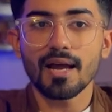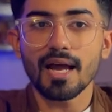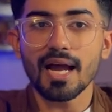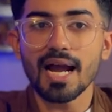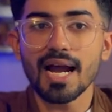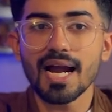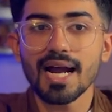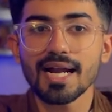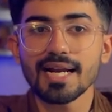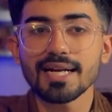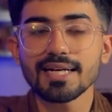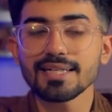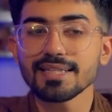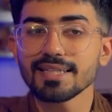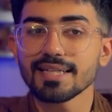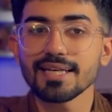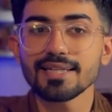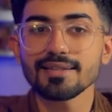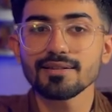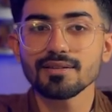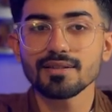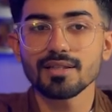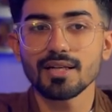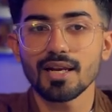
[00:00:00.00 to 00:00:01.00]
And
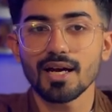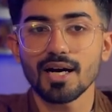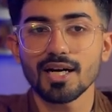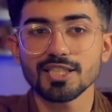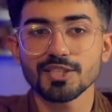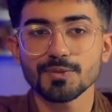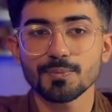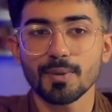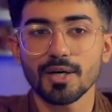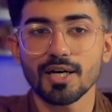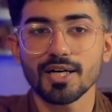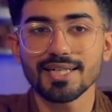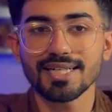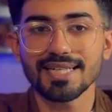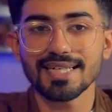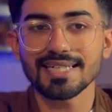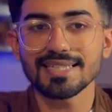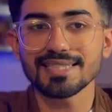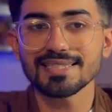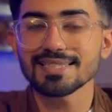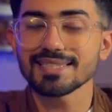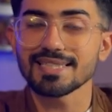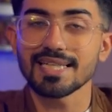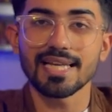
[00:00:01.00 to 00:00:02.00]
then the last part
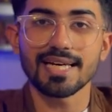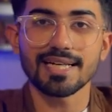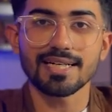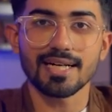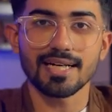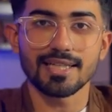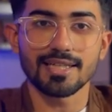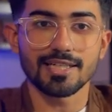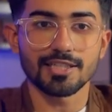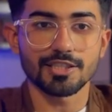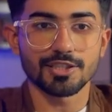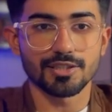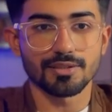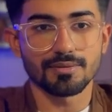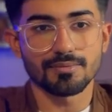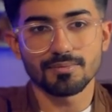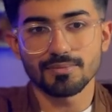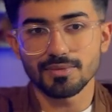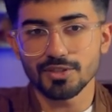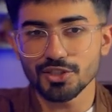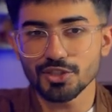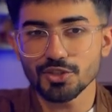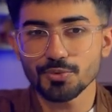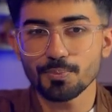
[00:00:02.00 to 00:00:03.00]
is select connection.
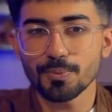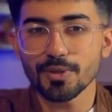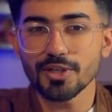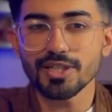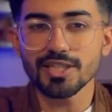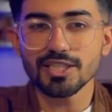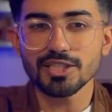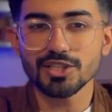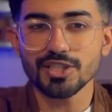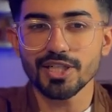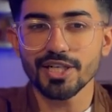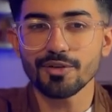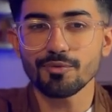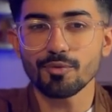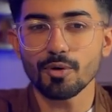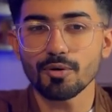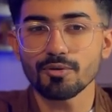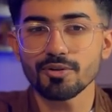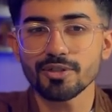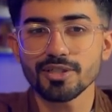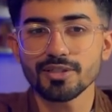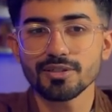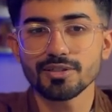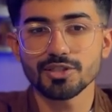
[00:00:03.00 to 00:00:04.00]
This is pretty
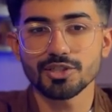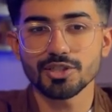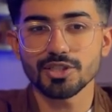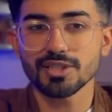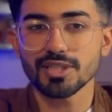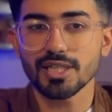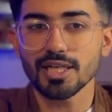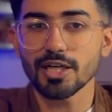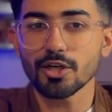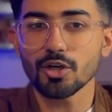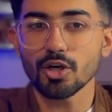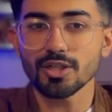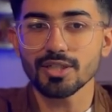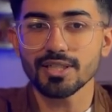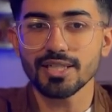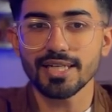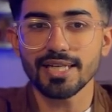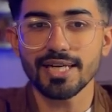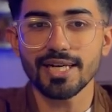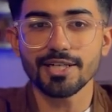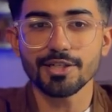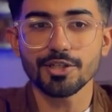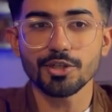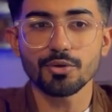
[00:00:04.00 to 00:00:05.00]
straightforward. Just click on
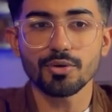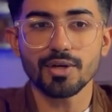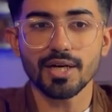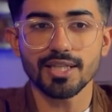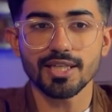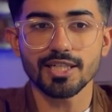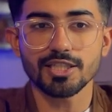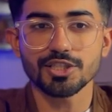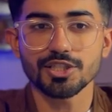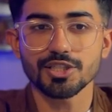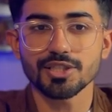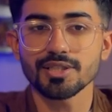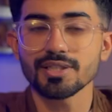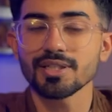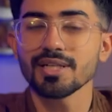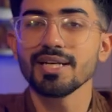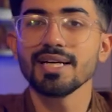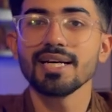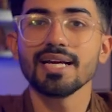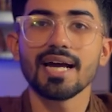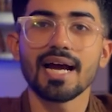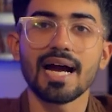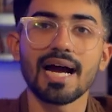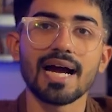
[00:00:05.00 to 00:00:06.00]
create new connection
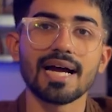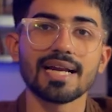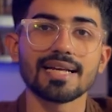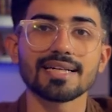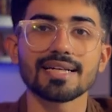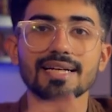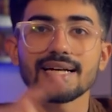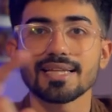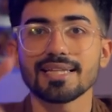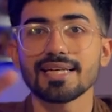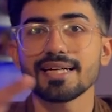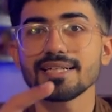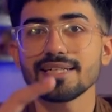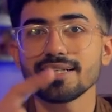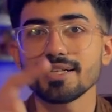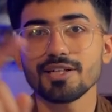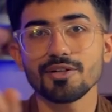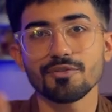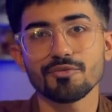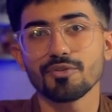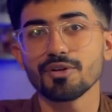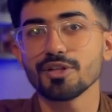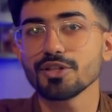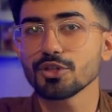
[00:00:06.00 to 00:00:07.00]
and connect
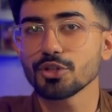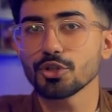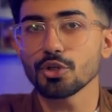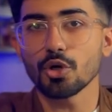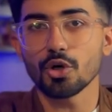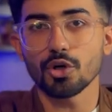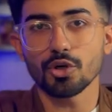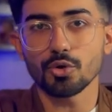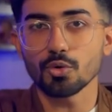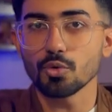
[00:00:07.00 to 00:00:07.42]
it with your